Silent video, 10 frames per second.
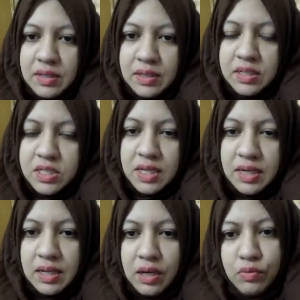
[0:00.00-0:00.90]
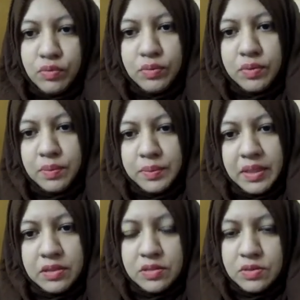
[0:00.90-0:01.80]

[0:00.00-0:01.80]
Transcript: Inshallah, we will meet